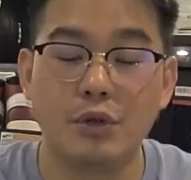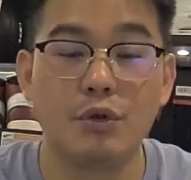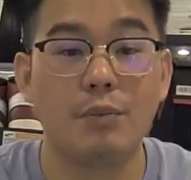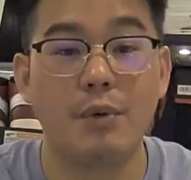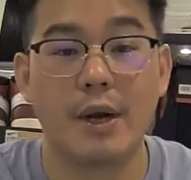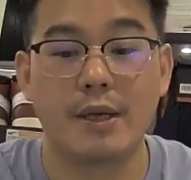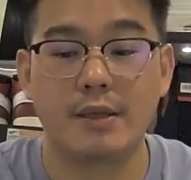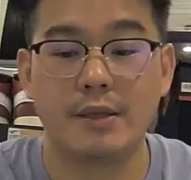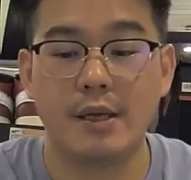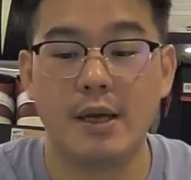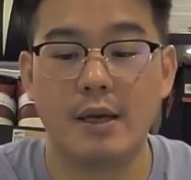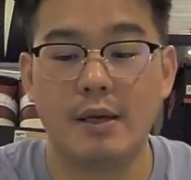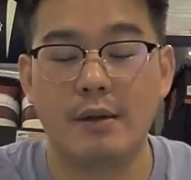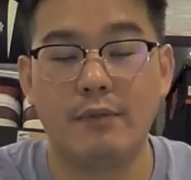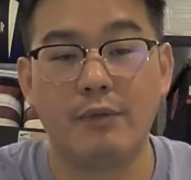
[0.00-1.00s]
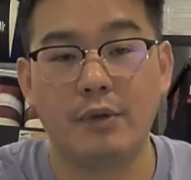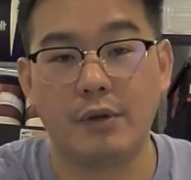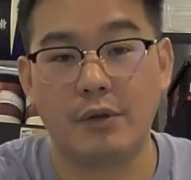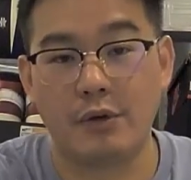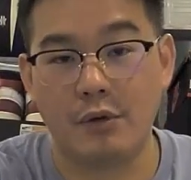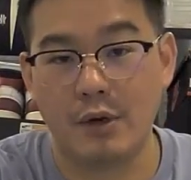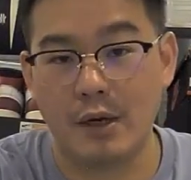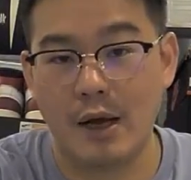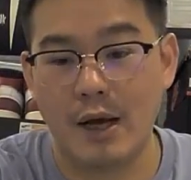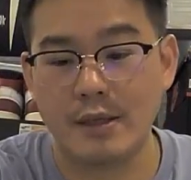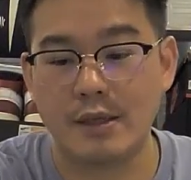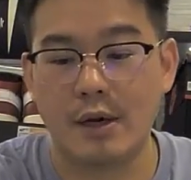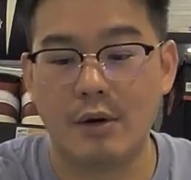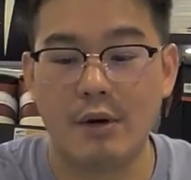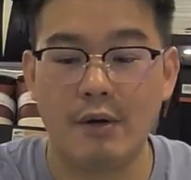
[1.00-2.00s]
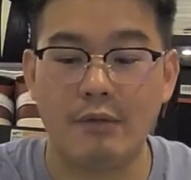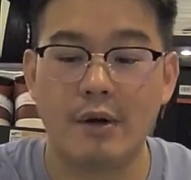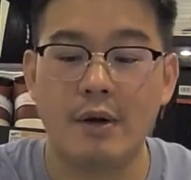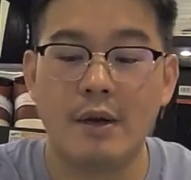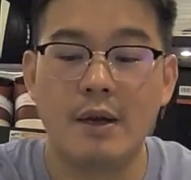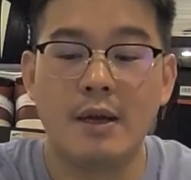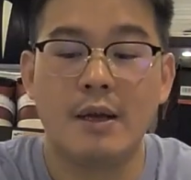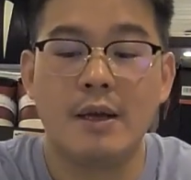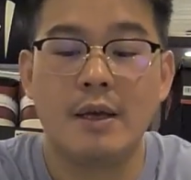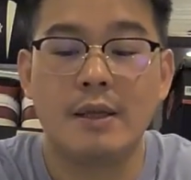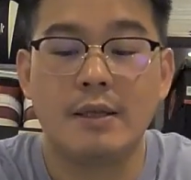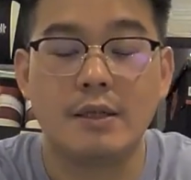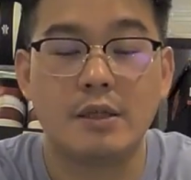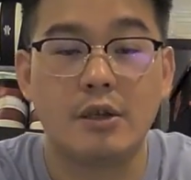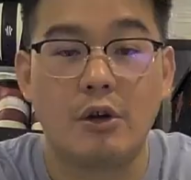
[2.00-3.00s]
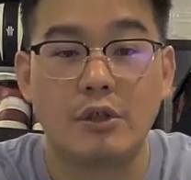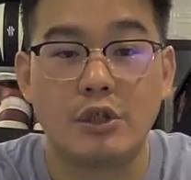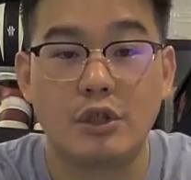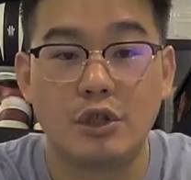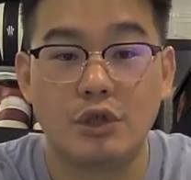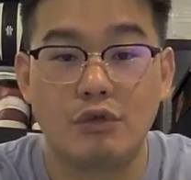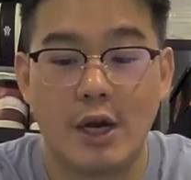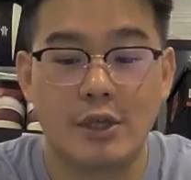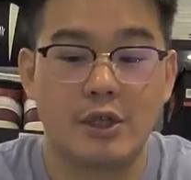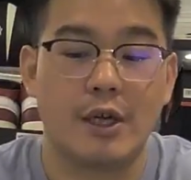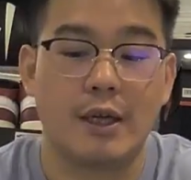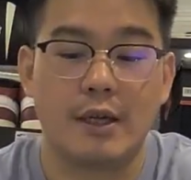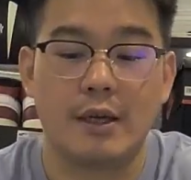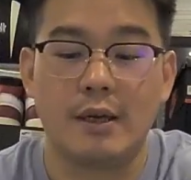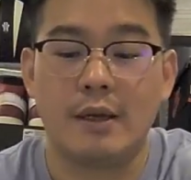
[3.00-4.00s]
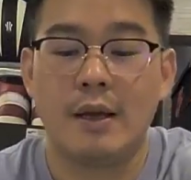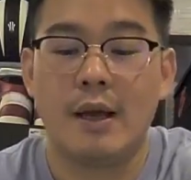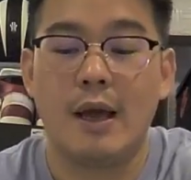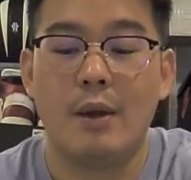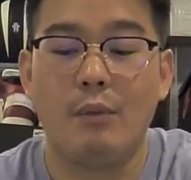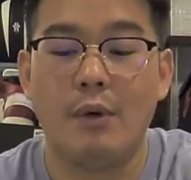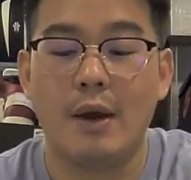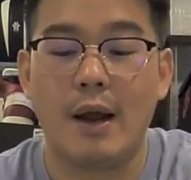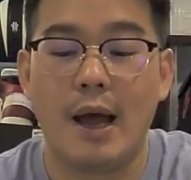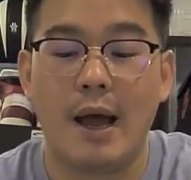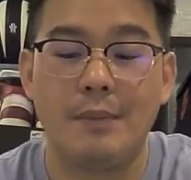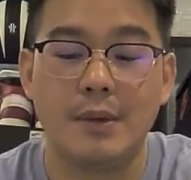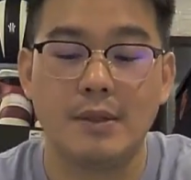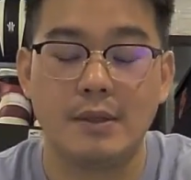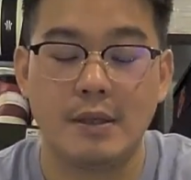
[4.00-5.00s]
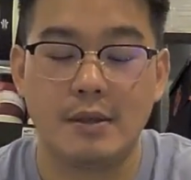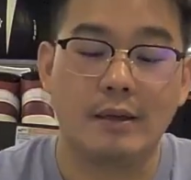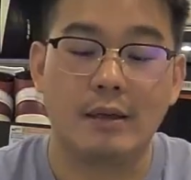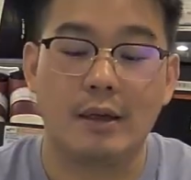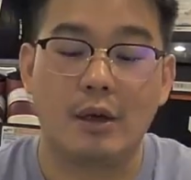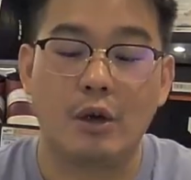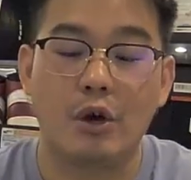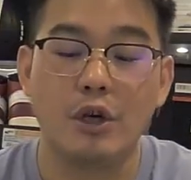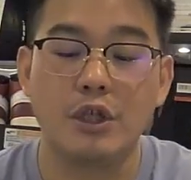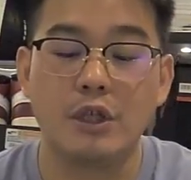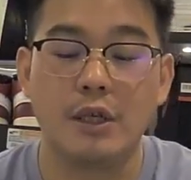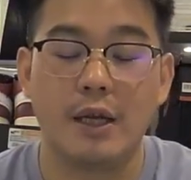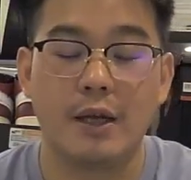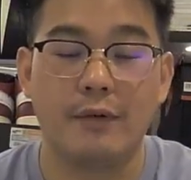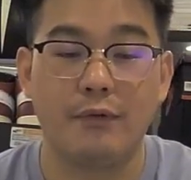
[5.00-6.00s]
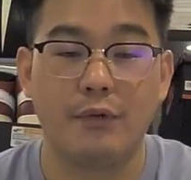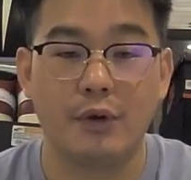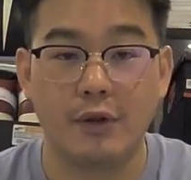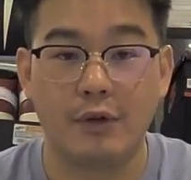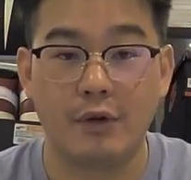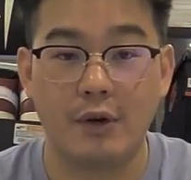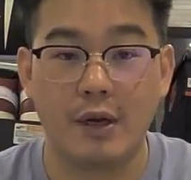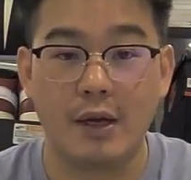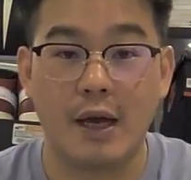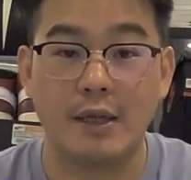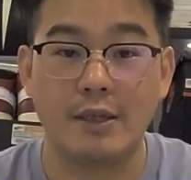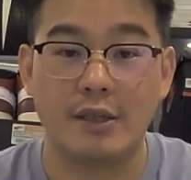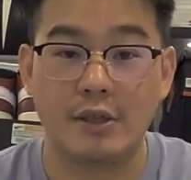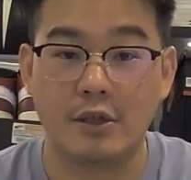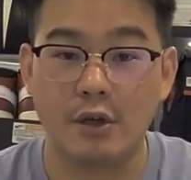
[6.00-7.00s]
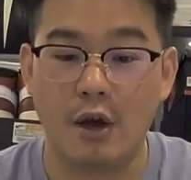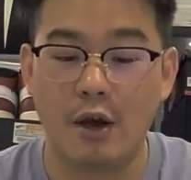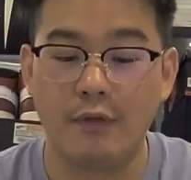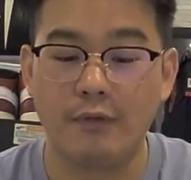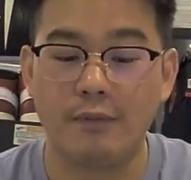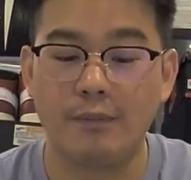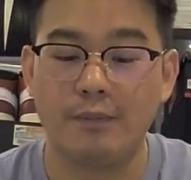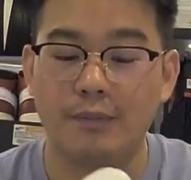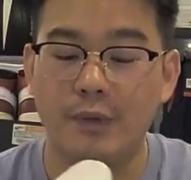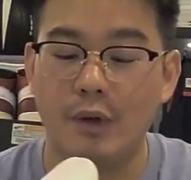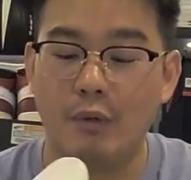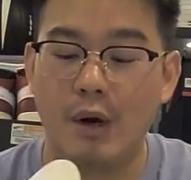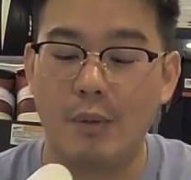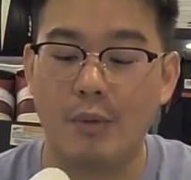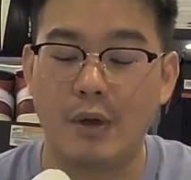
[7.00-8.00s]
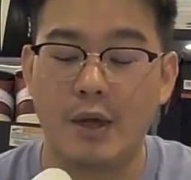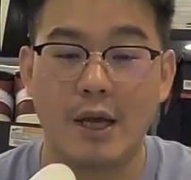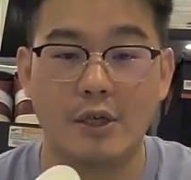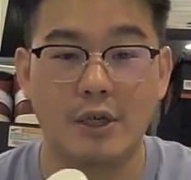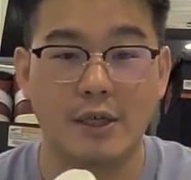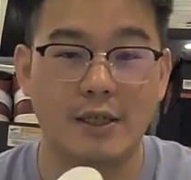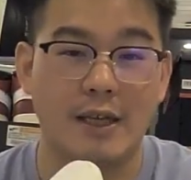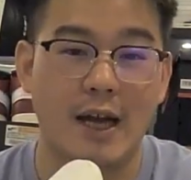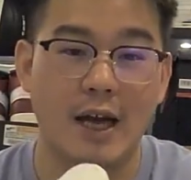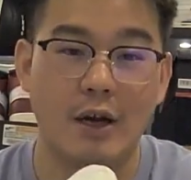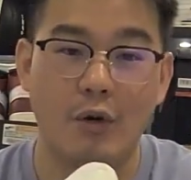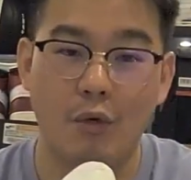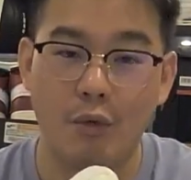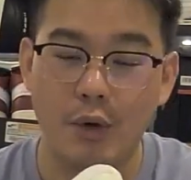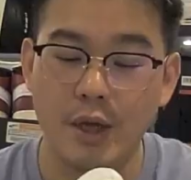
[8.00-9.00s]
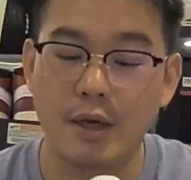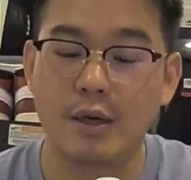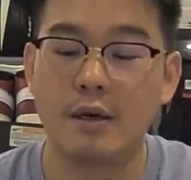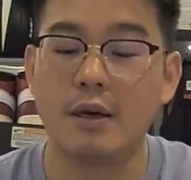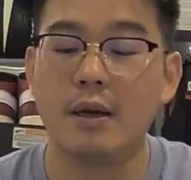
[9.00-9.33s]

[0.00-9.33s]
breaks in for the 39s, however, this starts stretching. And what happens is the cushioning for the 39s is soft, the rubber caging is kind of weak,